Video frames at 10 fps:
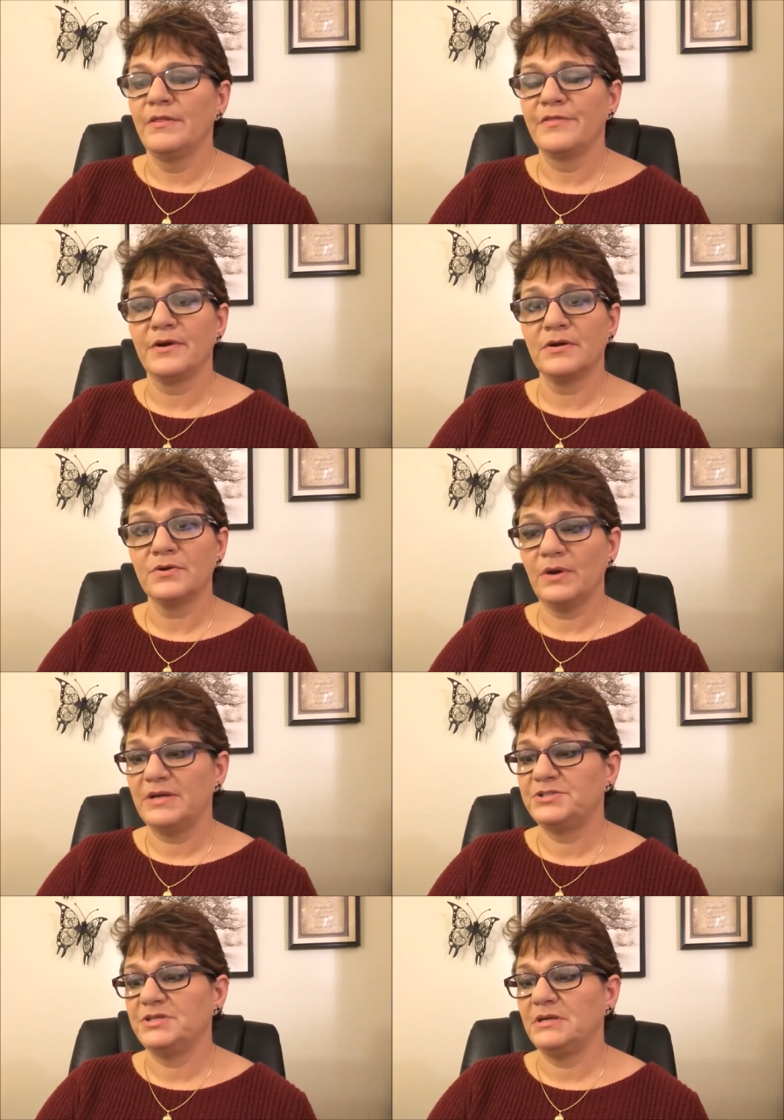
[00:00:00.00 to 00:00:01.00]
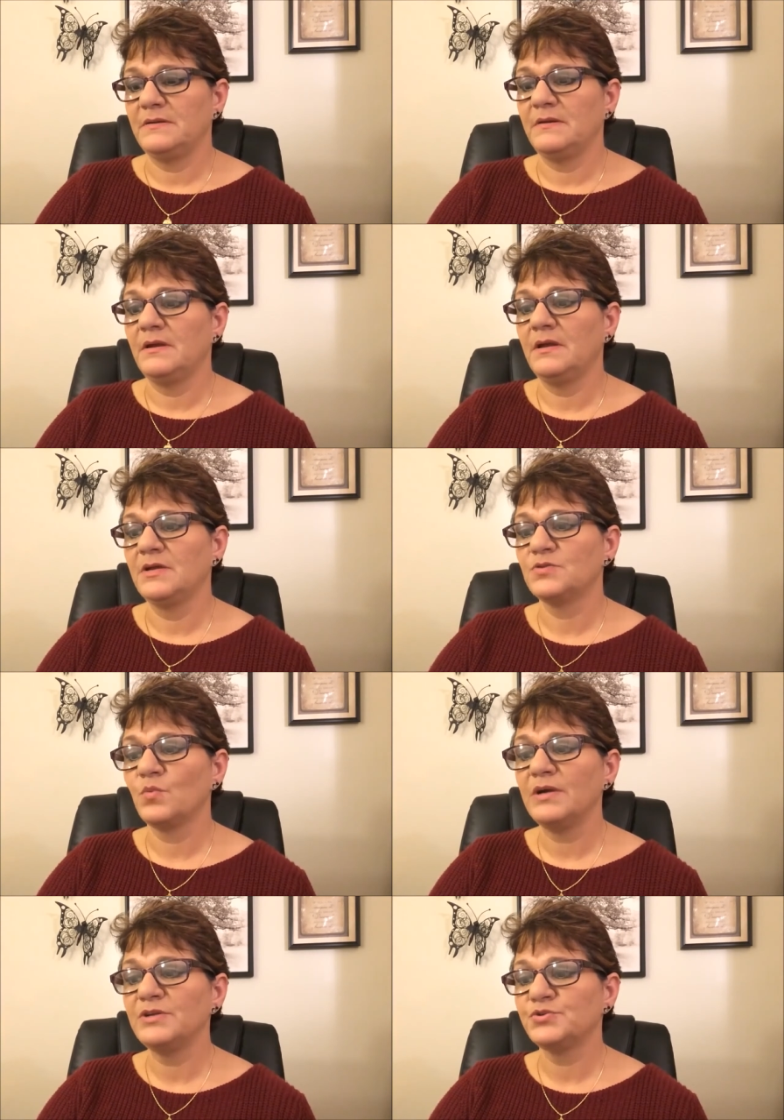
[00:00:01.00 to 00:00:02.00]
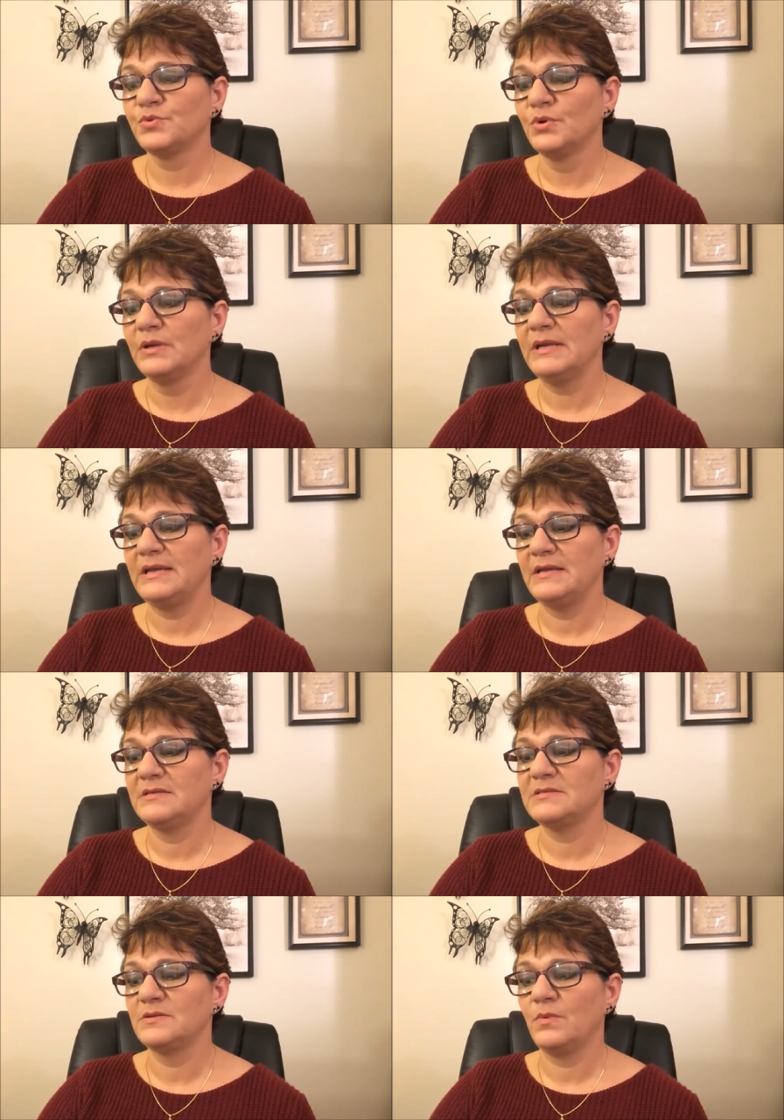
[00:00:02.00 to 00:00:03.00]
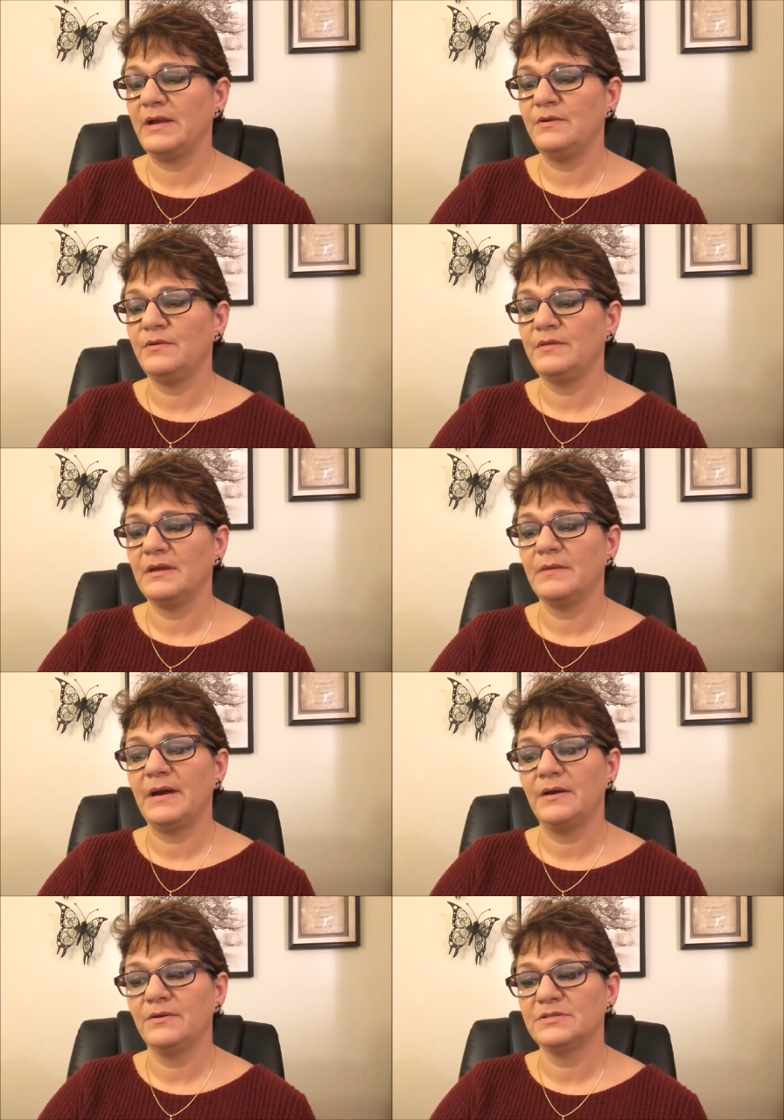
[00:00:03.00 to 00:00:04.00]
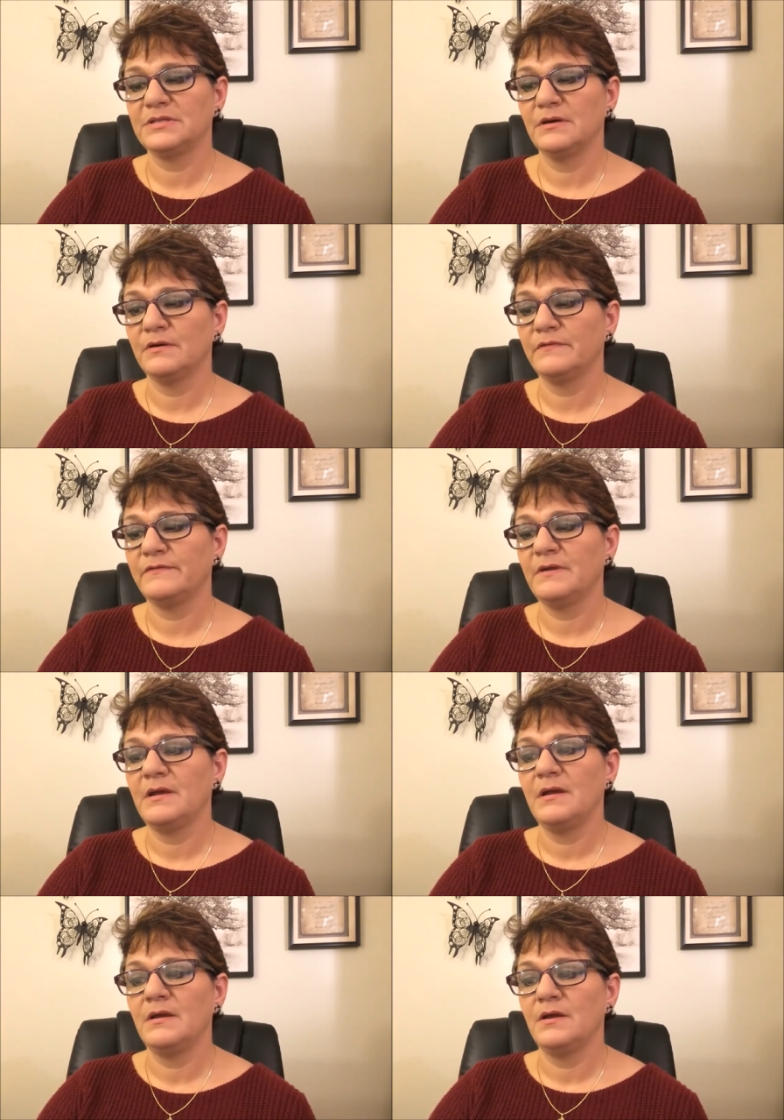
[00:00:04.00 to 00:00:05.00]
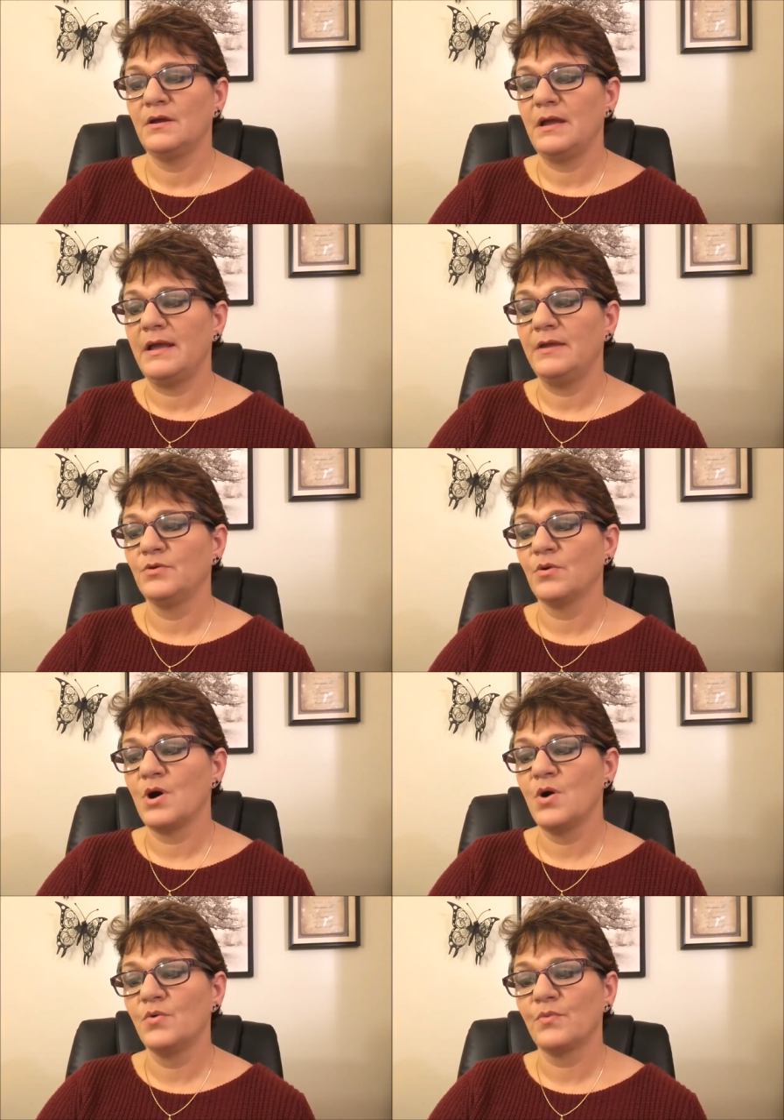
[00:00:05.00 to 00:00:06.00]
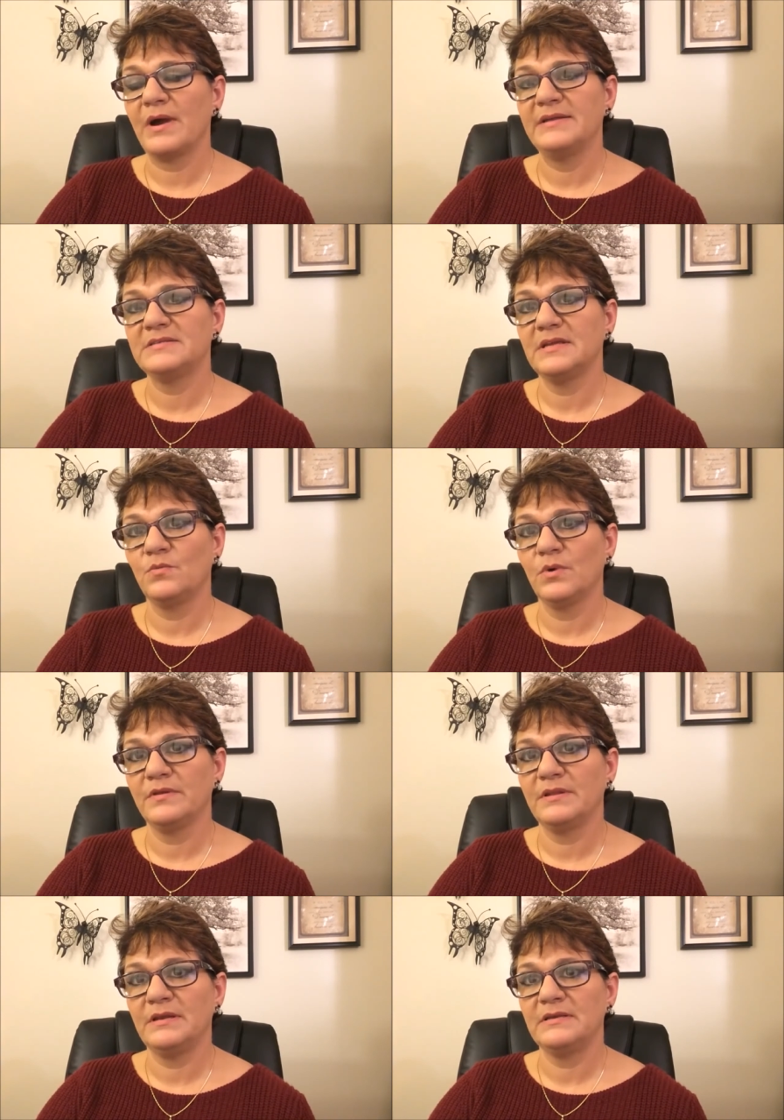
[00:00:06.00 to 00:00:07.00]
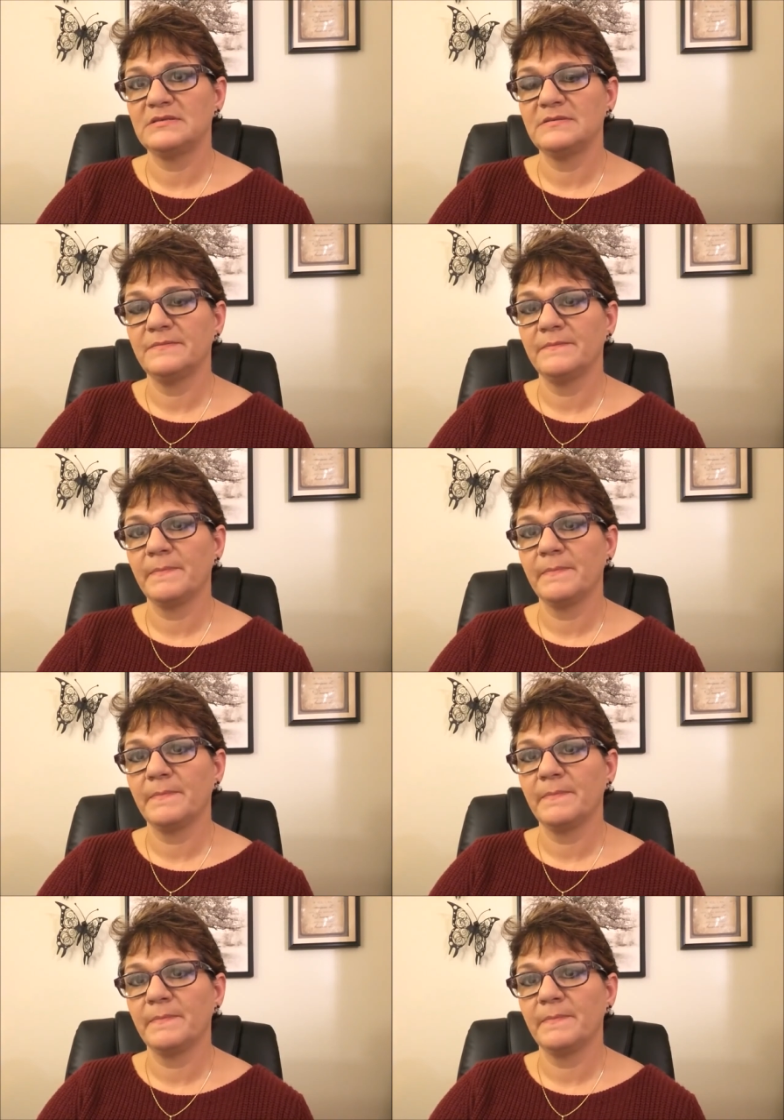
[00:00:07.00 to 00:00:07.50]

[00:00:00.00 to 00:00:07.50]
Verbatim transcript: The third question is, what truly is the way you think about yourself and your own rights and worthiness?